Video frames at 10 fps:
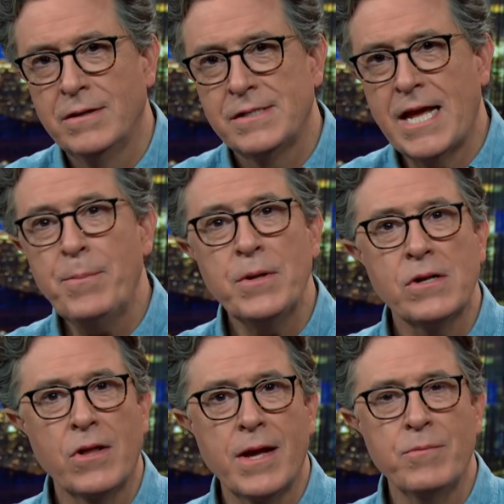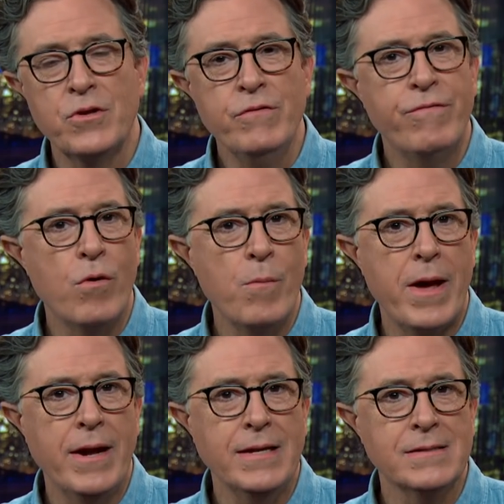Stepien claimed the new
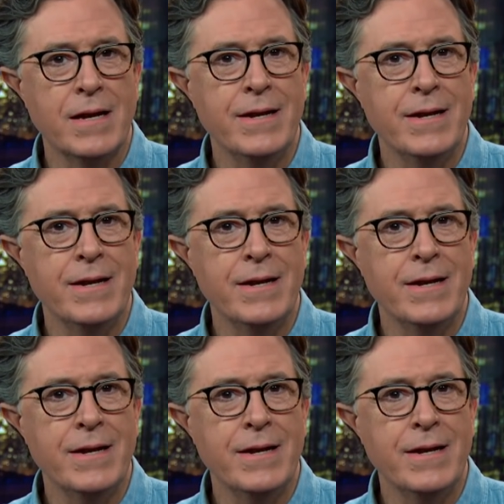format is